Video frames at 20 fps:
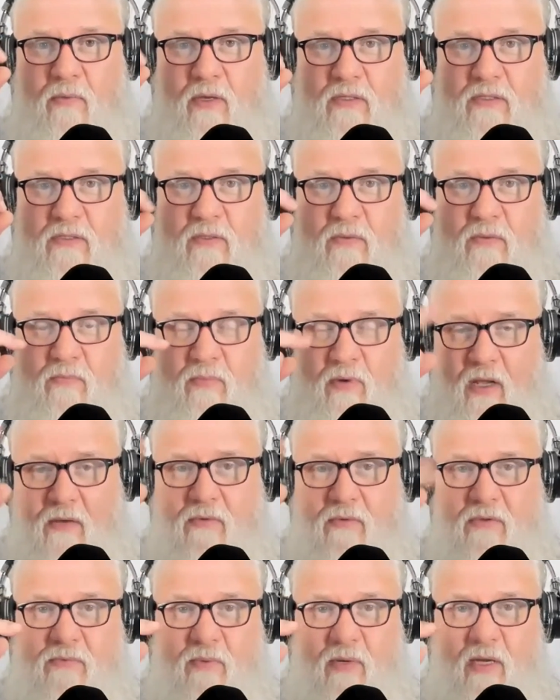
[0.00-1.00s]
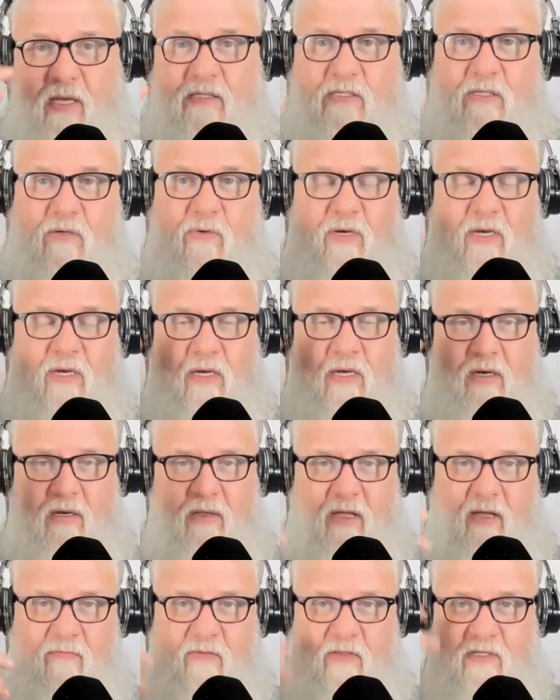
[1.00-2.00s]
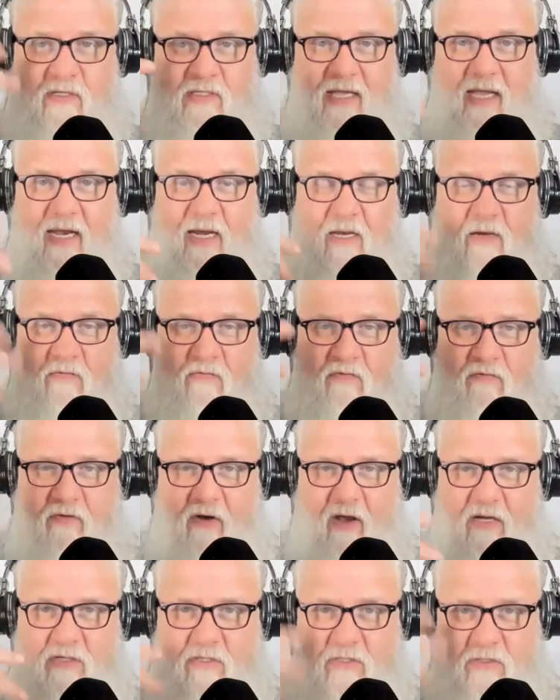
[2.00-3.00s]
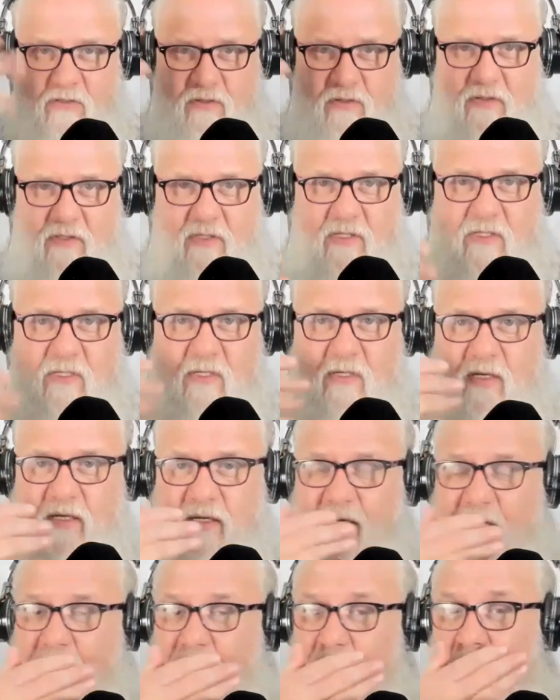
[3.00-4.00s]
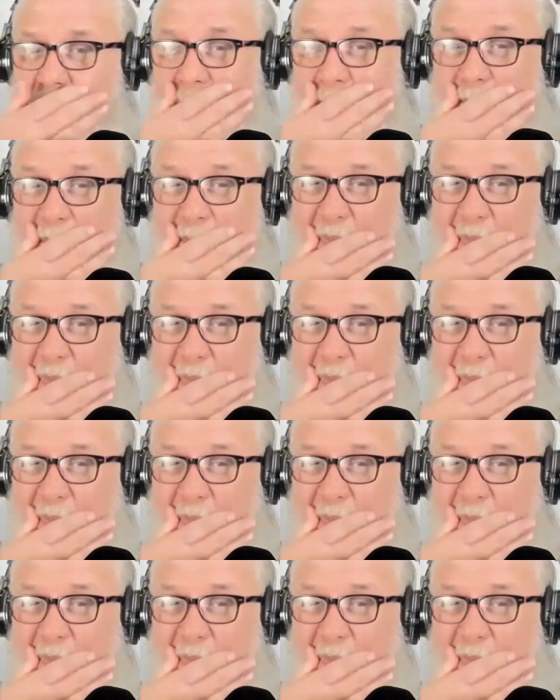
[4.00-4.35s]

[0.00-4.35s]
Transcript: because the blood was, and so it needed to have the saline flush consistently done,